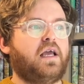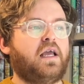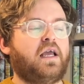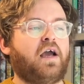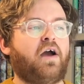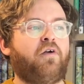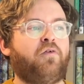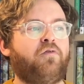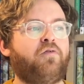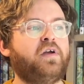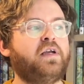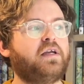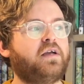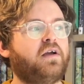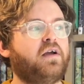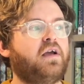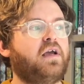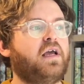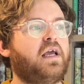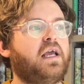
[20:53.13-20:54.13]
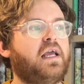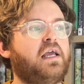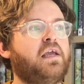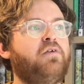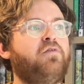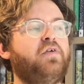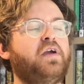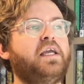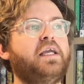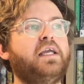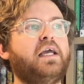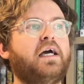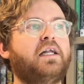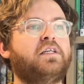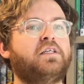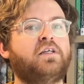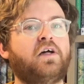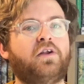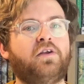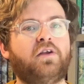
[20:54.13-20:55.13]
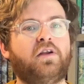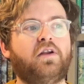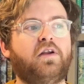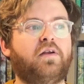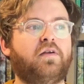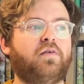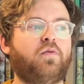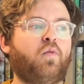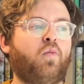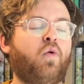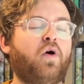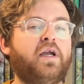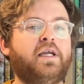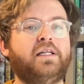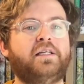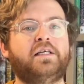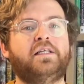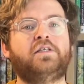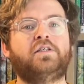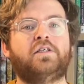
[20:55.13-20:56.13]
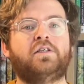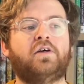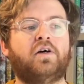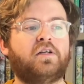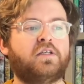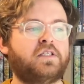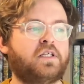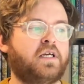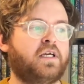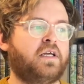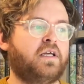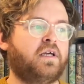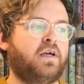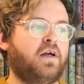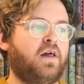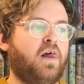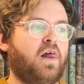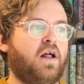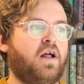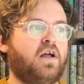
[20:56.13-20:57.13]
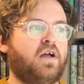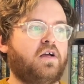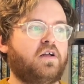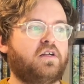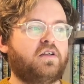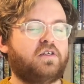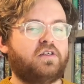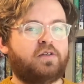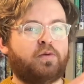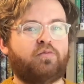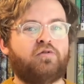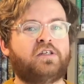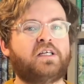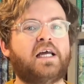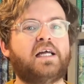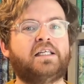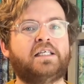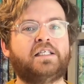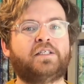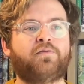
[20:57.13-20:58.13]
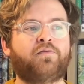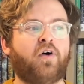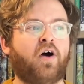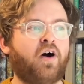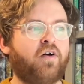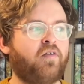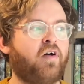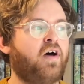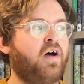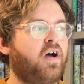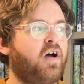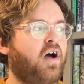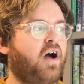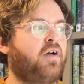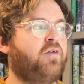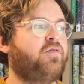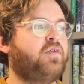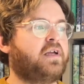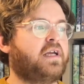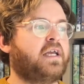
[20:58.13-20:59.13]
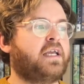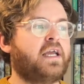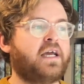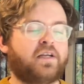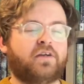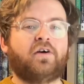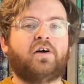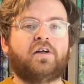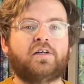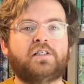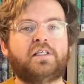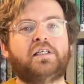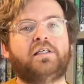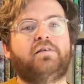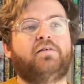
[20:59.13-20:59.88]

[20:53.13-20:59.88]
I think if he had done what he did to Dante to protect his father, I think again Dante